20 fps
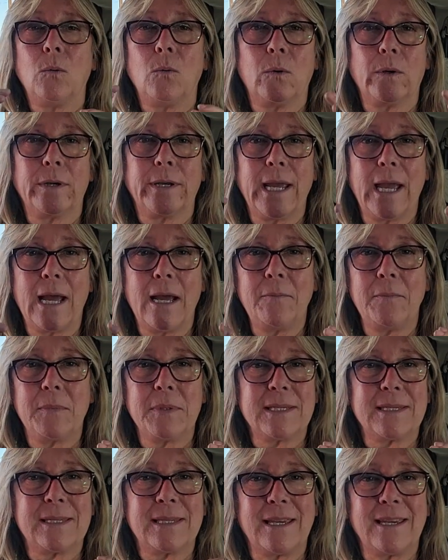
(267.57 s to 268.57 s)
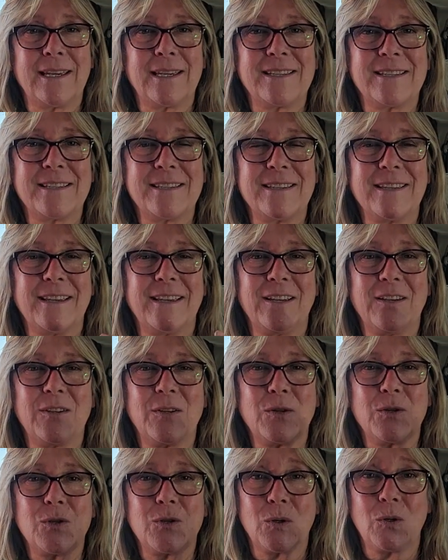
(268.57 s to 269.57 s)
What happens is,
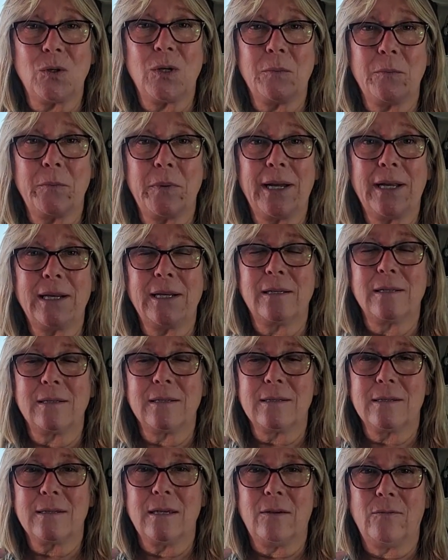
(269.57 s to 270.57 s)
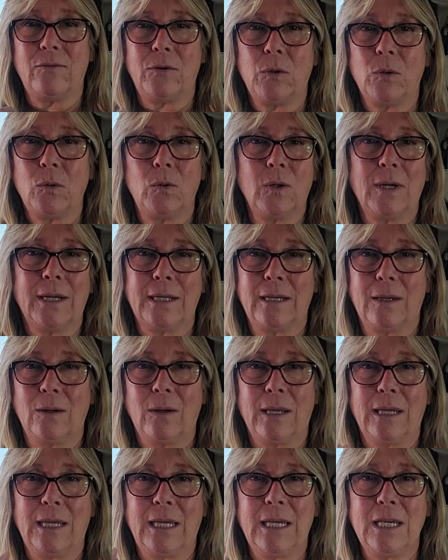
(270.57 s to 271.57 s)
solar panels, if you look at
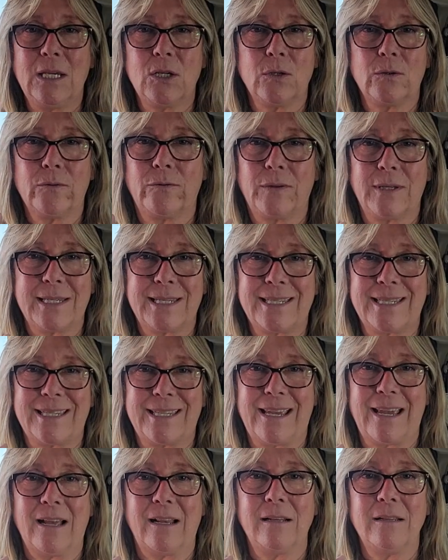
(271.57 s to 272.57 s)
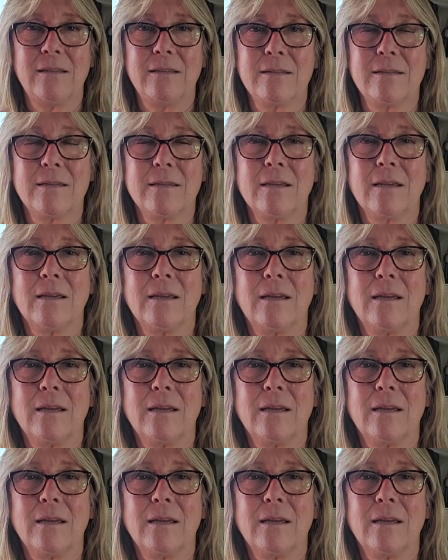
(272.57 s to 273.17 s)
each of the cells,